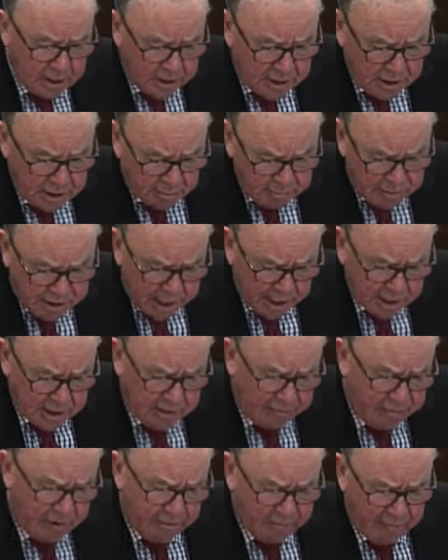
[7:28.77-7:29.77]

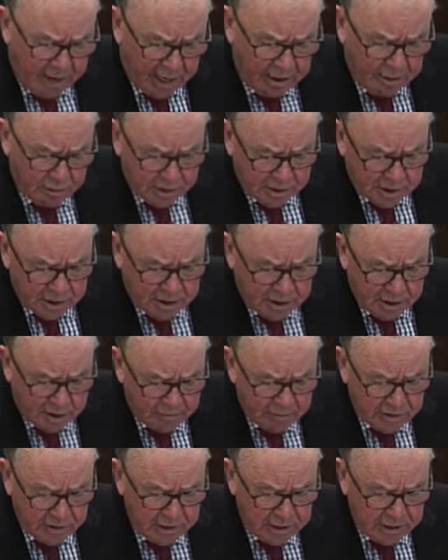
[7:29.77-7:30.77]
subjectively values the
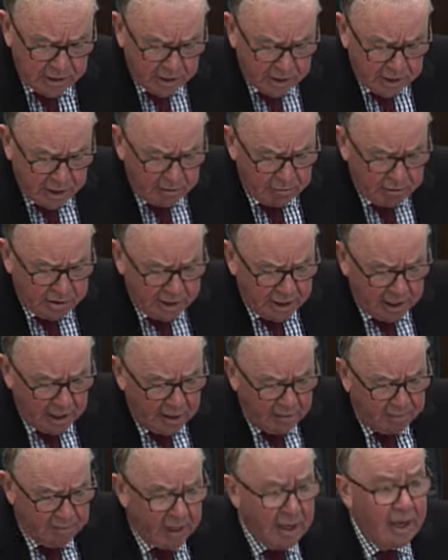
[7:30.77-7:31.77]
services that he
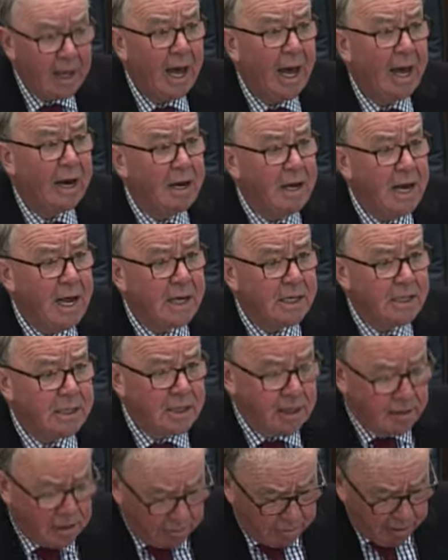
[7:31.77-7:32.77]
received at less
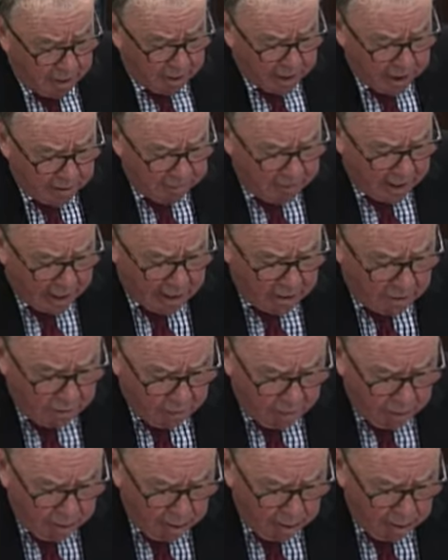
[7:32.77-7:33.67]
than the market value.